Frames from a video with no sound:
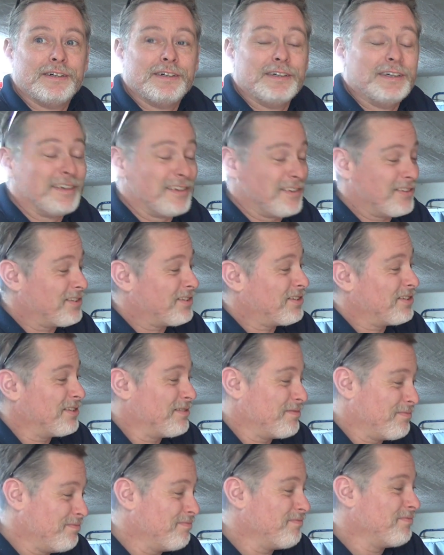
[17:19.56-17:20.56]

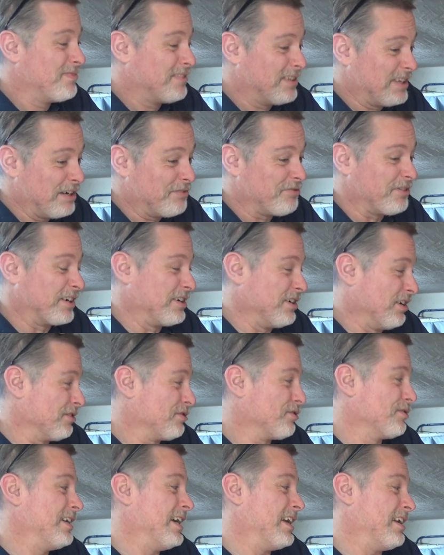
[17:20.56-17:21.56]
It's difficult
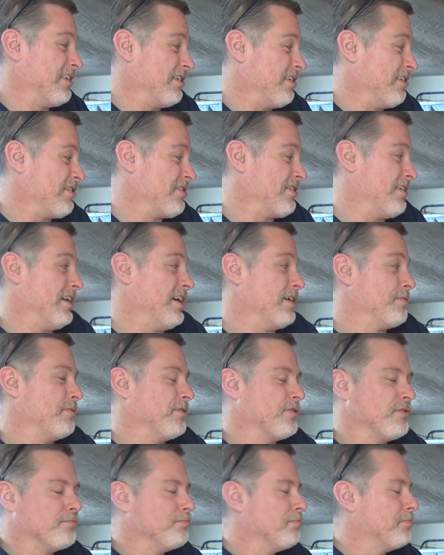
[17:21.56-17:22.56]
to get it inside, but
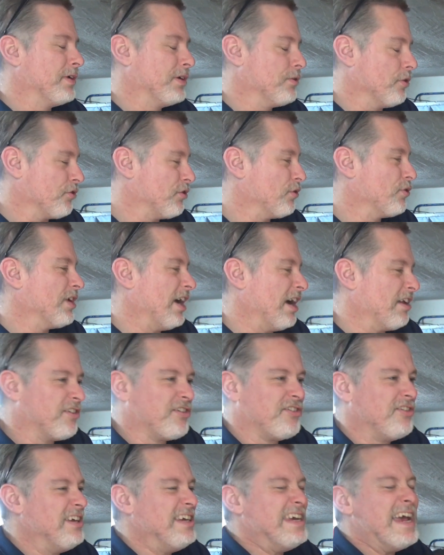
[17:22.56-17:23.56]
because you can't
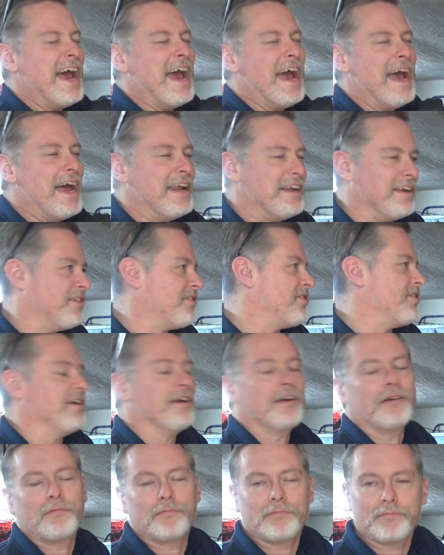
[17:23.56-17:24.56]
see anything.
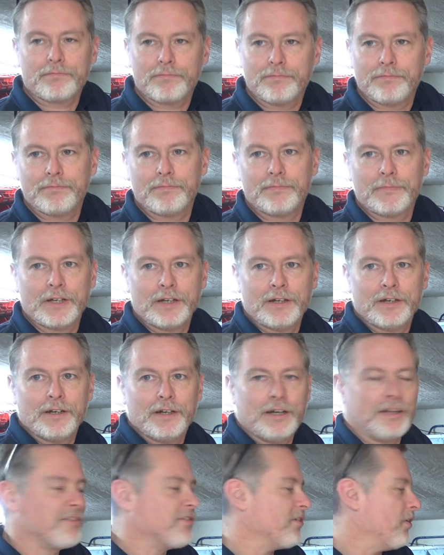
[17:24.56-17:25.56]

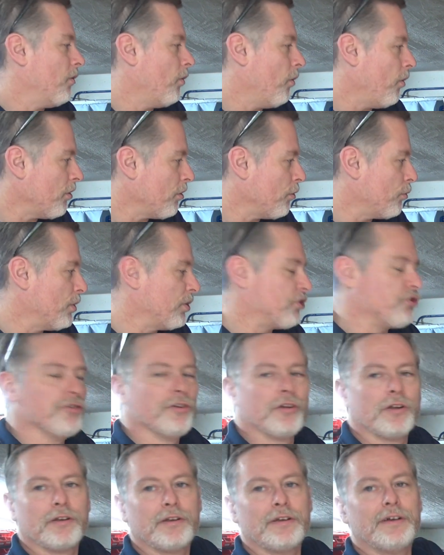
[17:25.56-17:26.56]
It's all
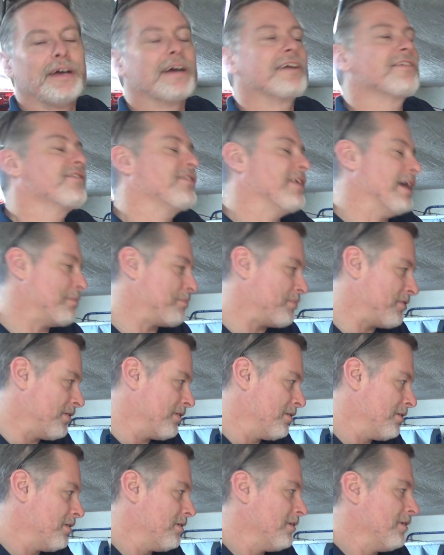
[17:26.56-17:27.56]
original except
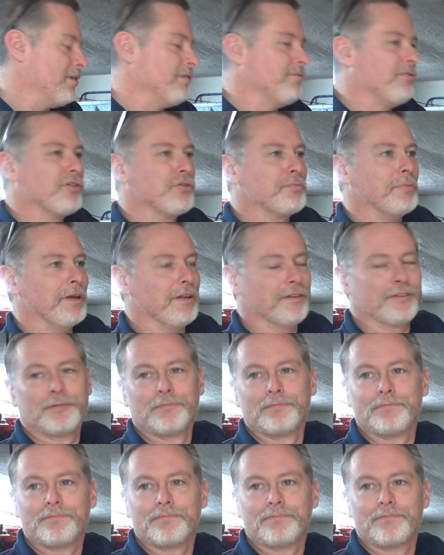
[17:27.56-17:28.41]
for the belt.